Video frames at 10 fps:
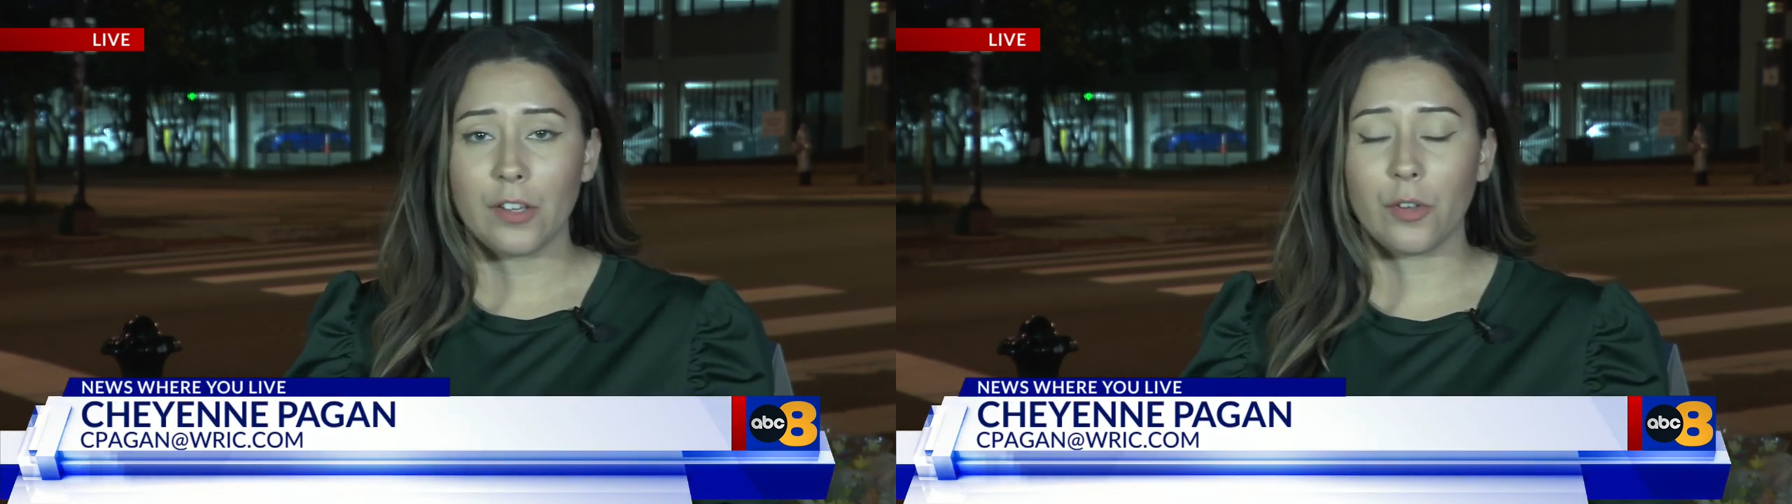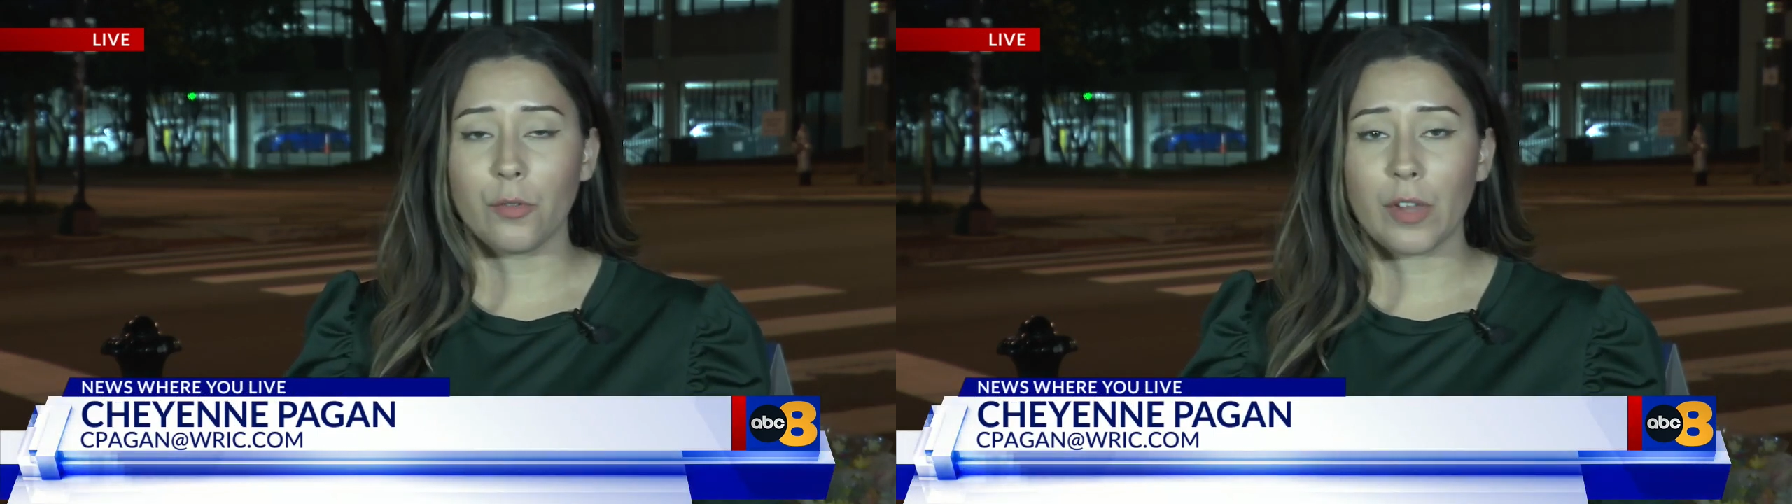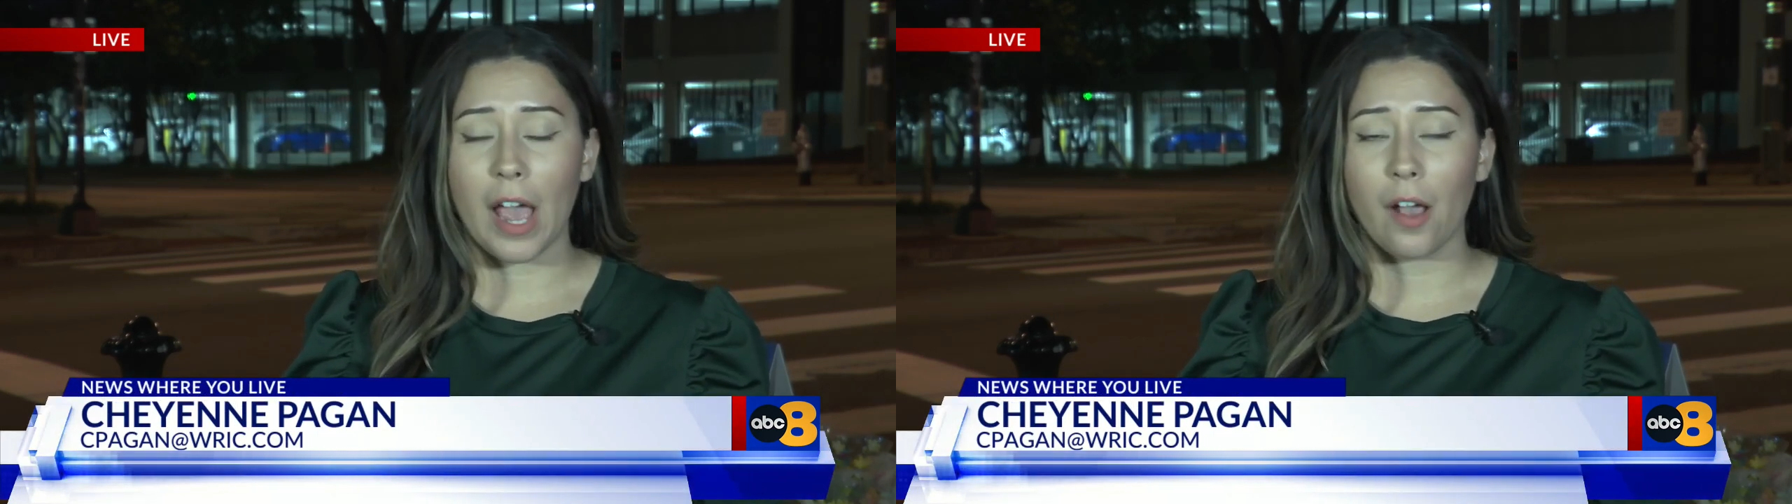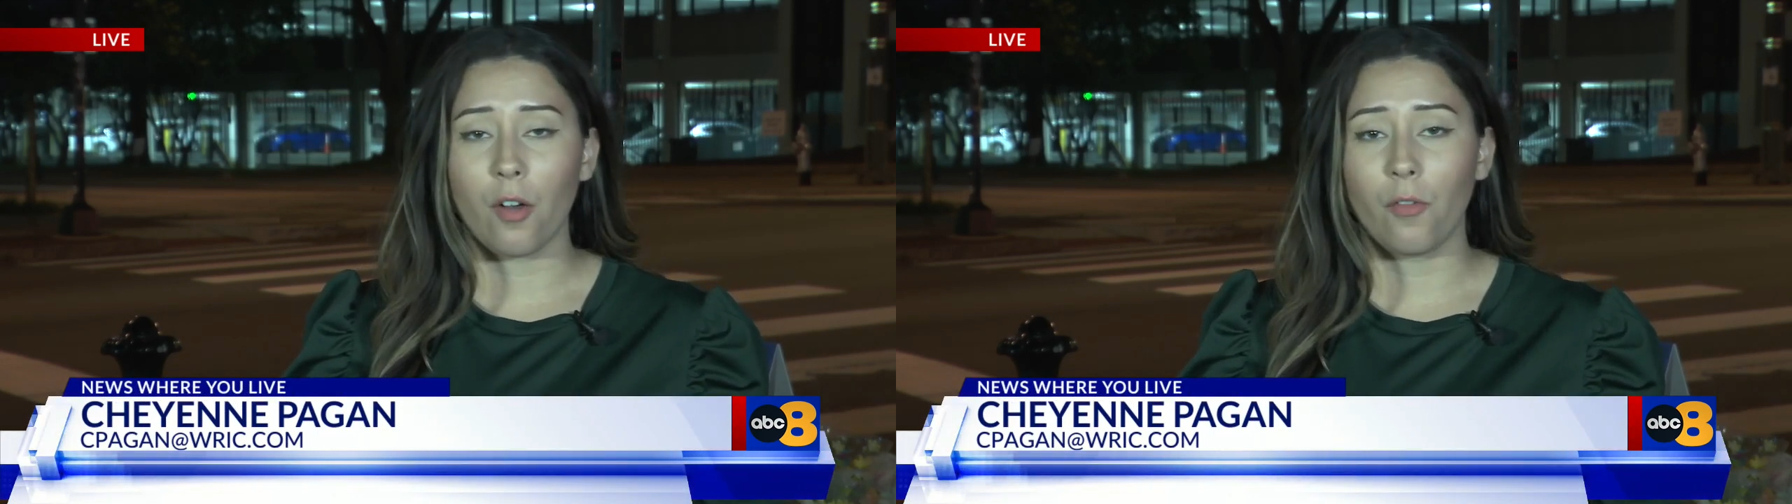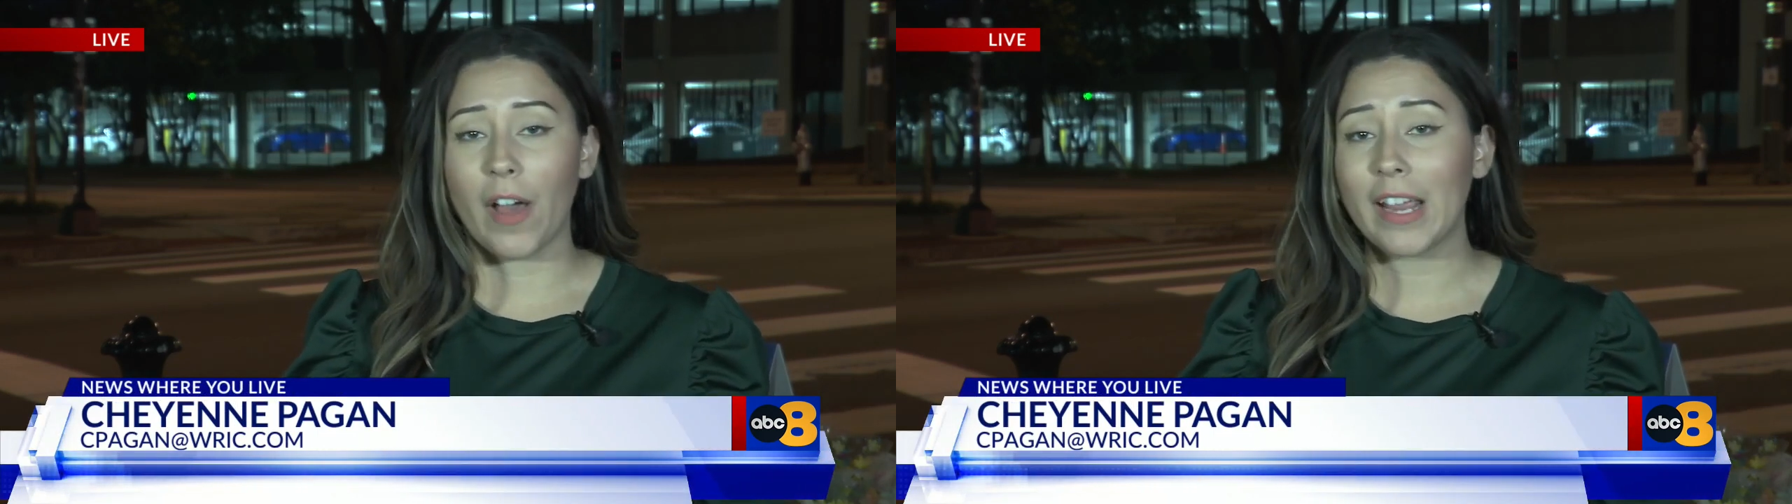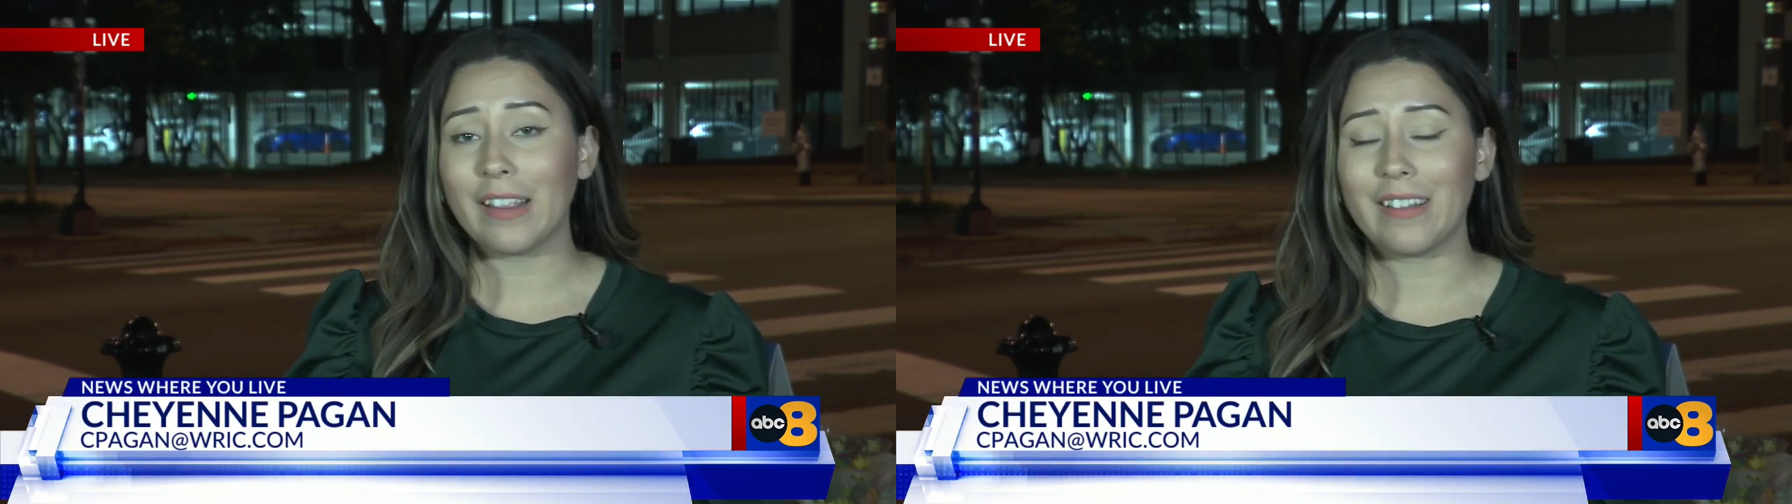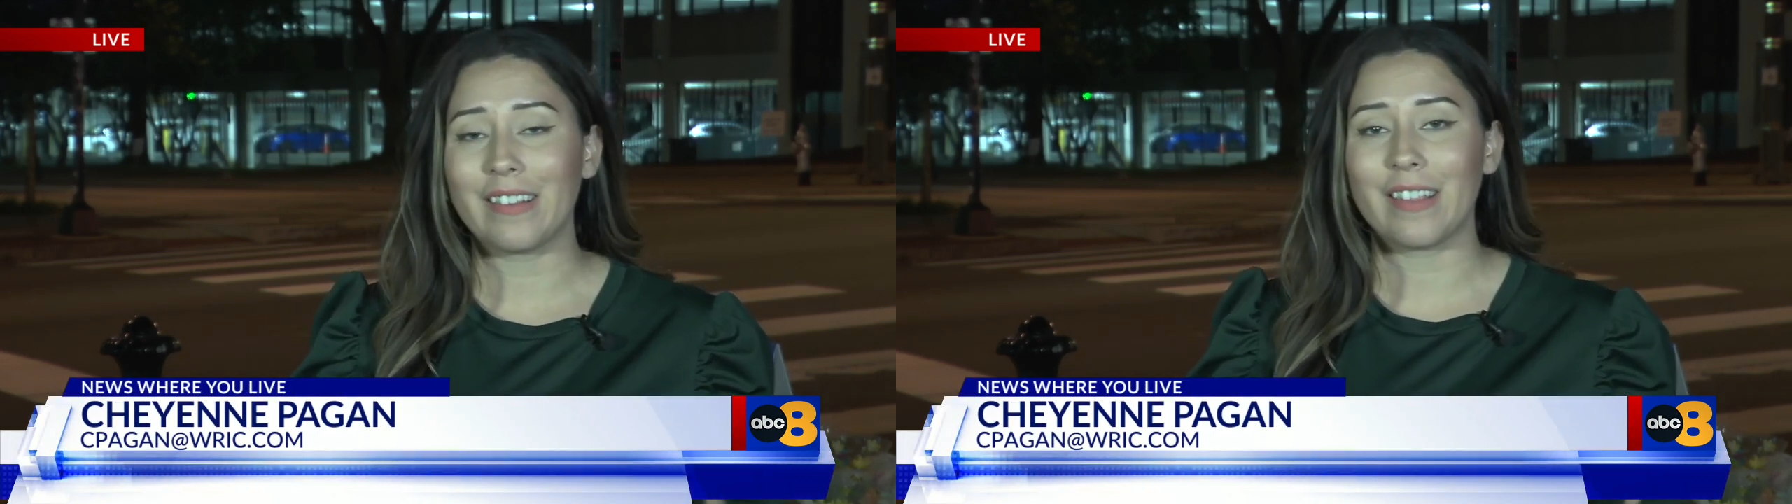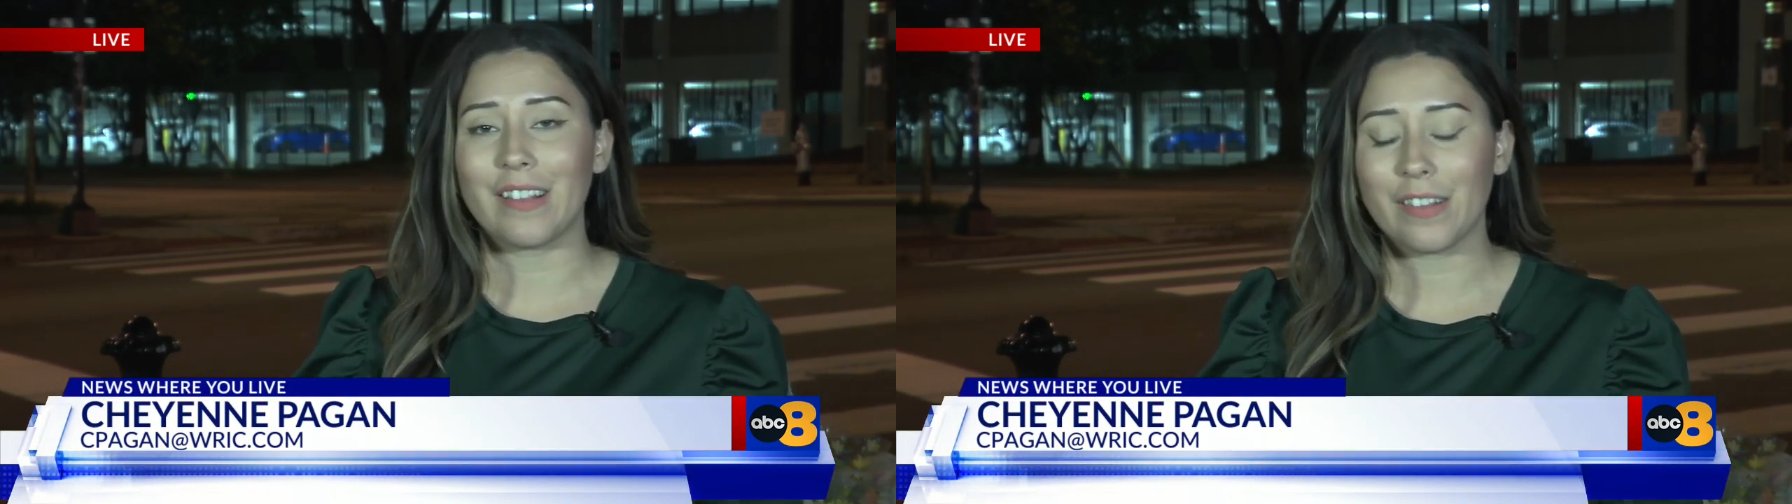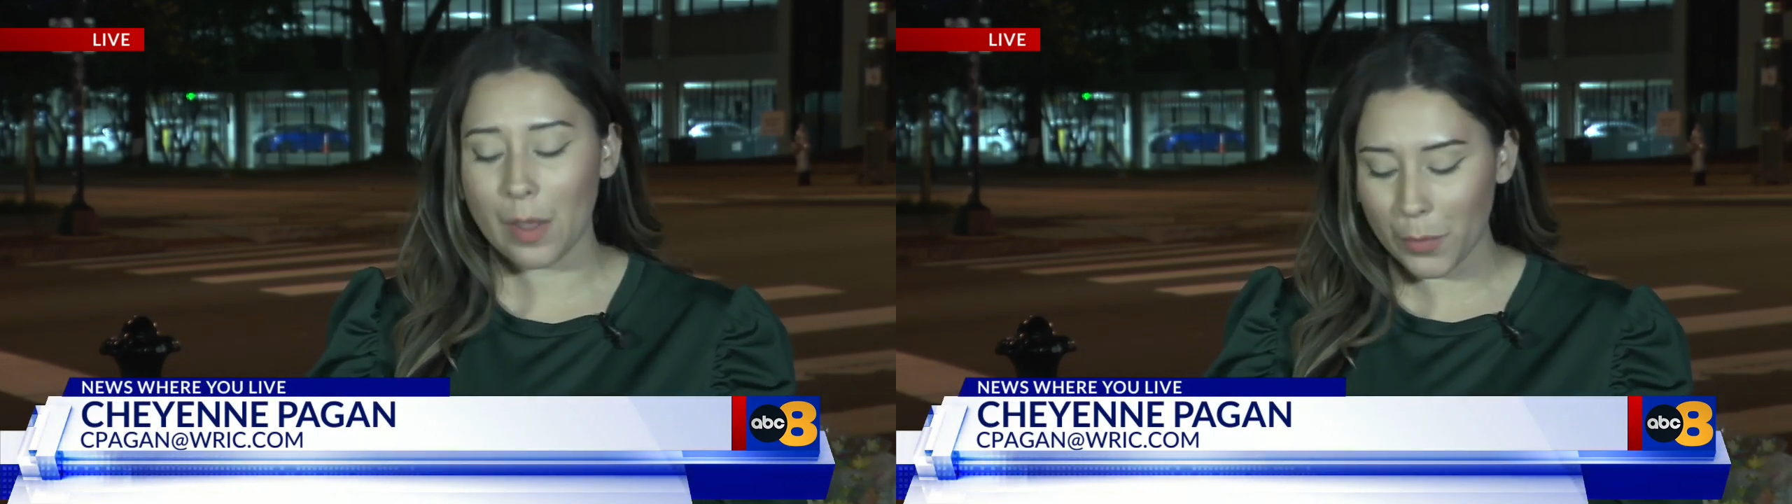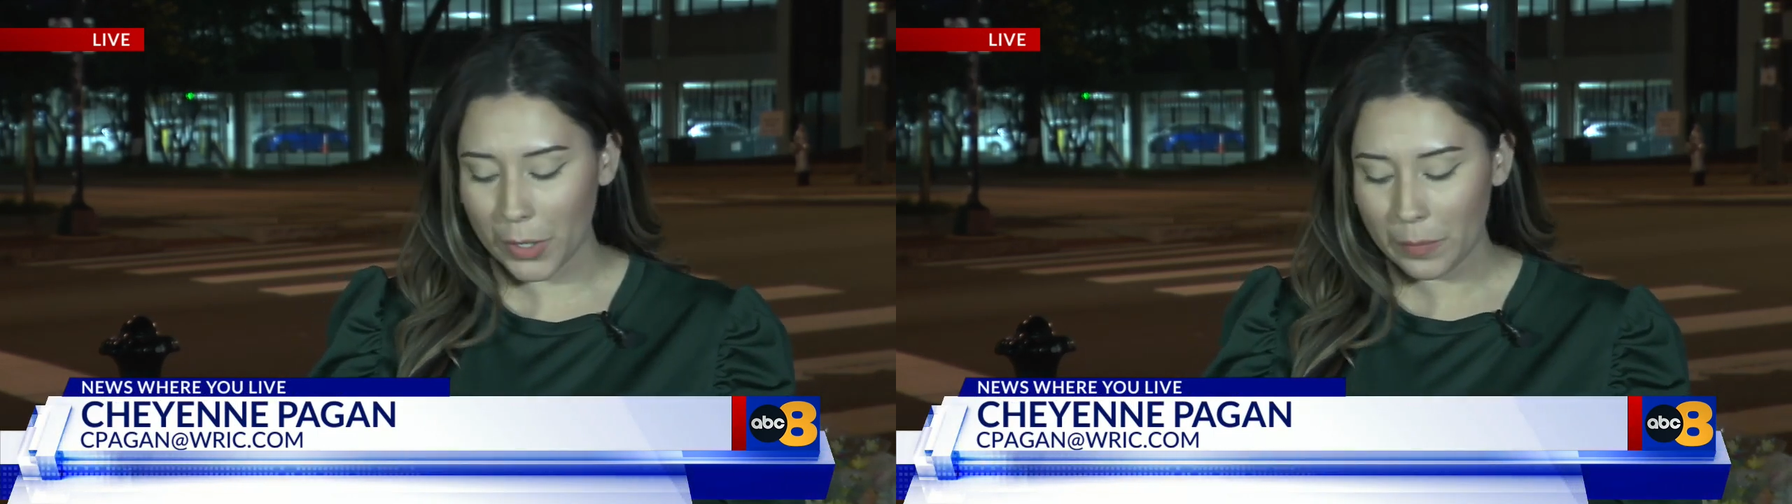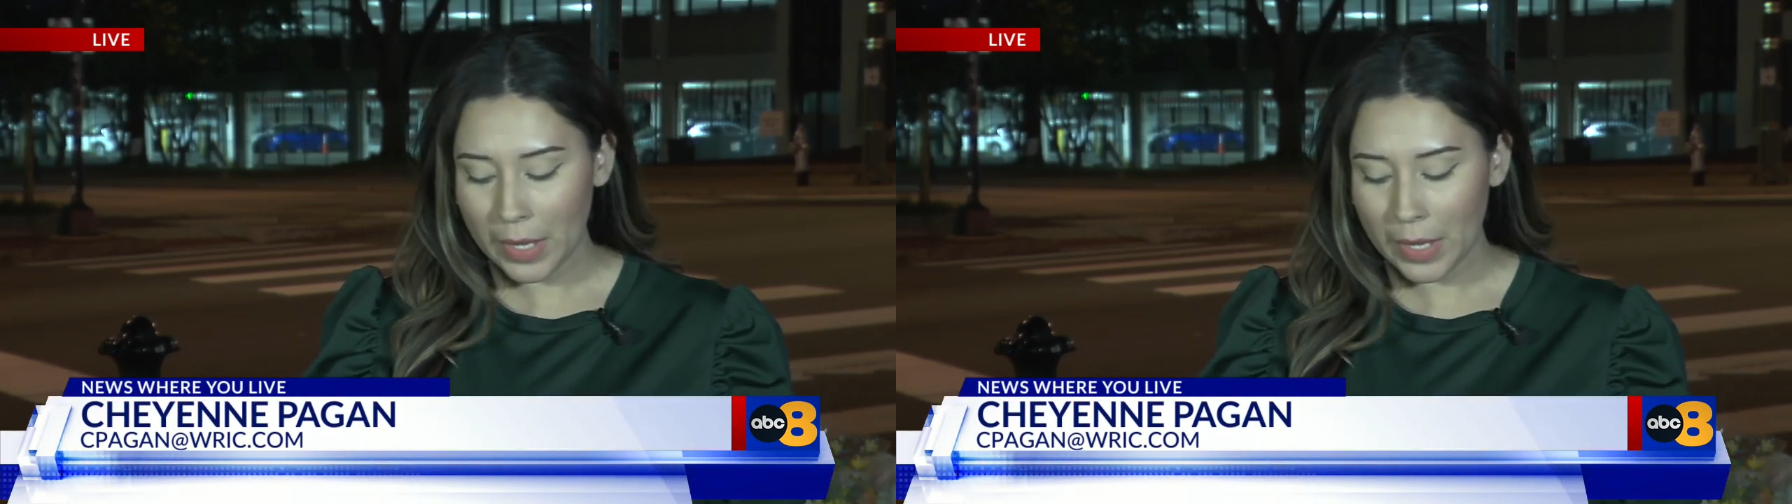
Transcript: to tackle violence this summer,